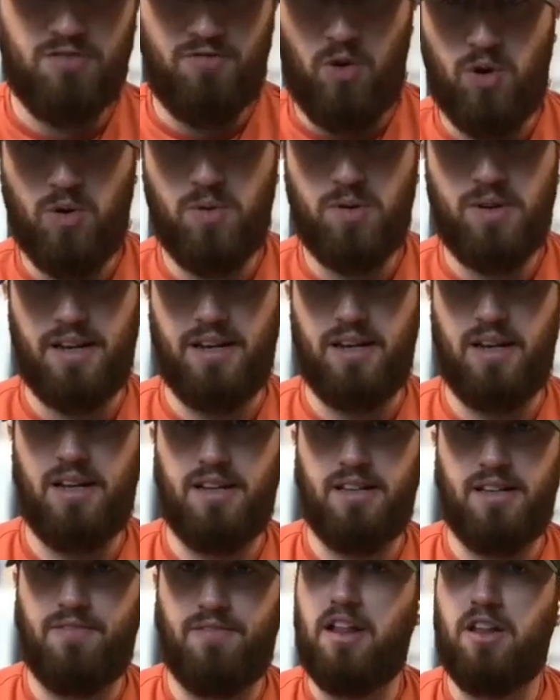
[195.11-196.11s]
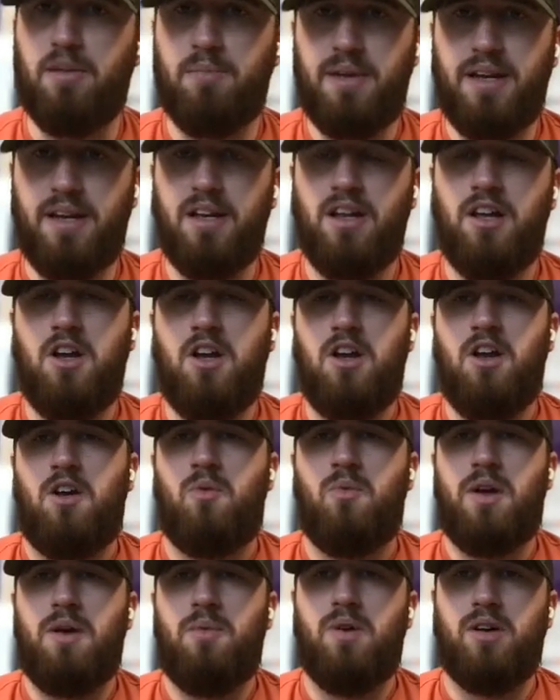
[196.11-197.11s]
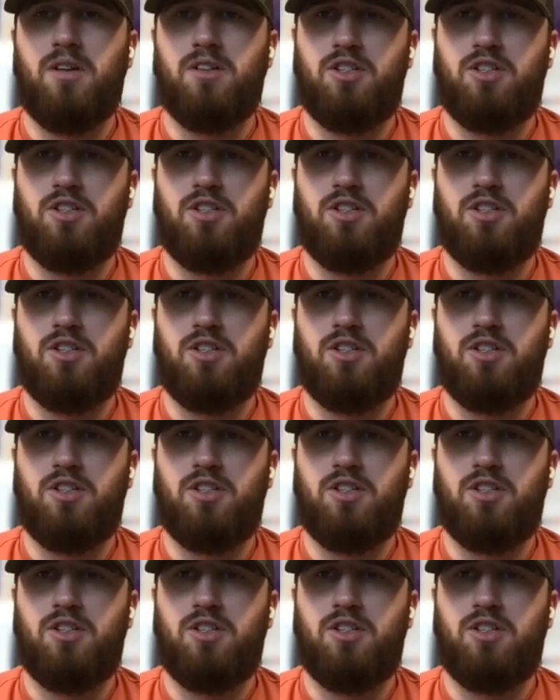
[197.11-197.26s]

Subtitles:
forward in development. We want